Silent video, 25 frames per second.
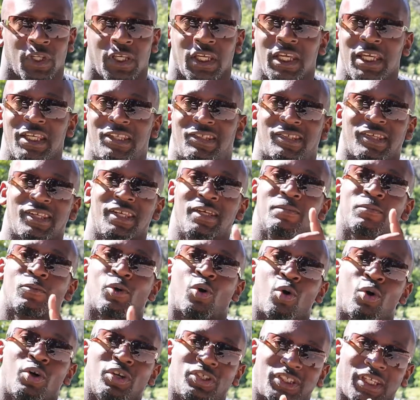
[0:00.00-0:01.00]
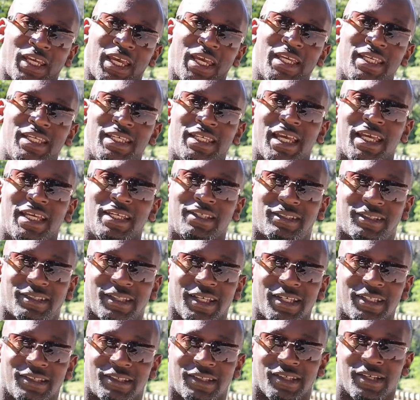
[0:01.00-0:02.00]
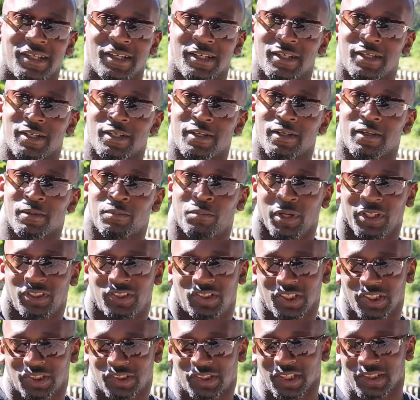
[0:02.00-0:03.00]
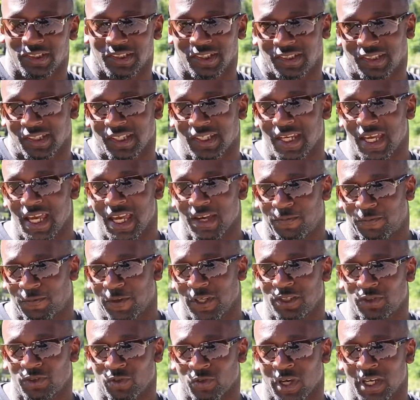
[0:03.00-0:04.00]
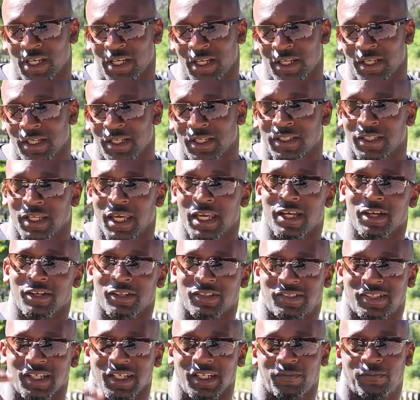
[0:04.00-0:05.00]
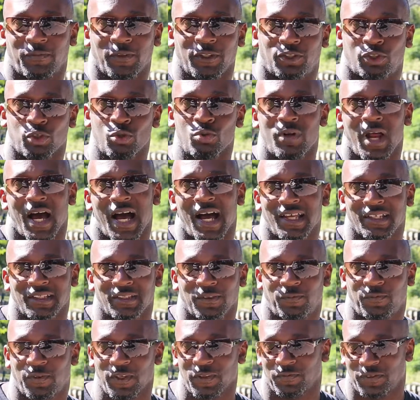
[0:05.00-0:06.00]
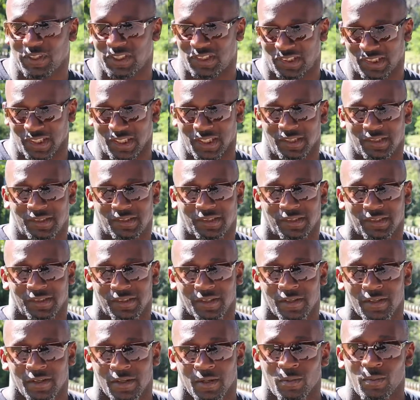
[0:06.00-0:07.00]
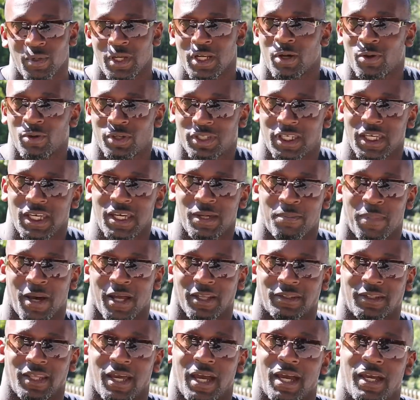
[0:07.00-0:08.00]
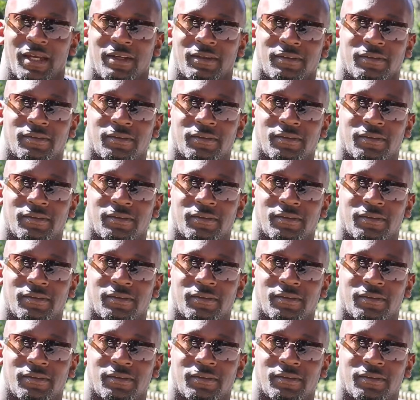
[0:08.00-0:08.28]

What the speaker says: Each of them costs 88 cents. But just because it's in their refrigerator, they gonna sell it for $2.50. We don't care about that.